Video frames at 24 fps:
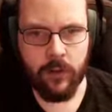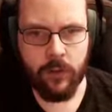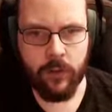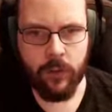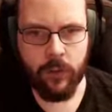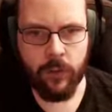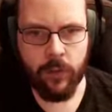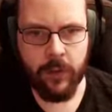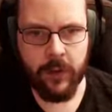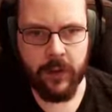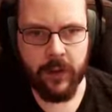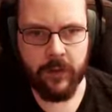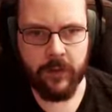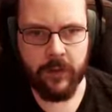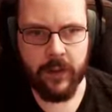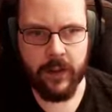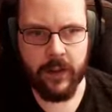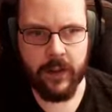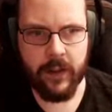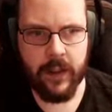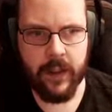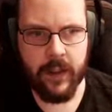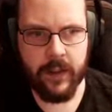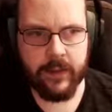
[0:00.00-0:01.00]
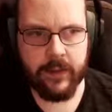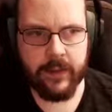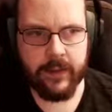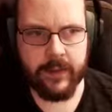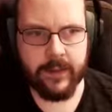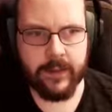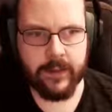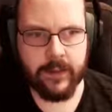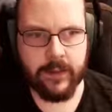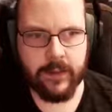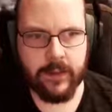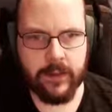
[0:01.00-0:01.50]
I do believe that
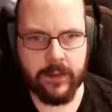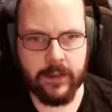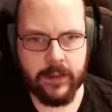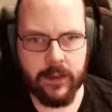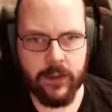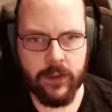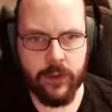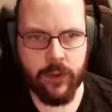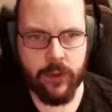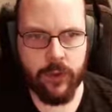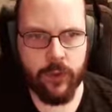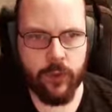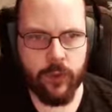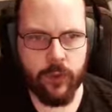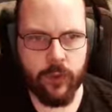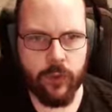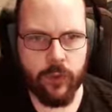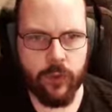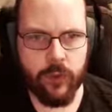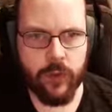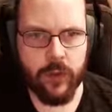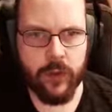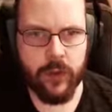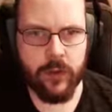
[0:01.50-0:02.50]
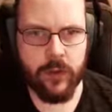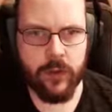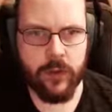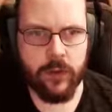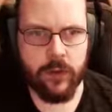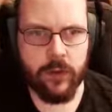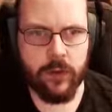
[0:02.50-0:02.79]
that's new, right?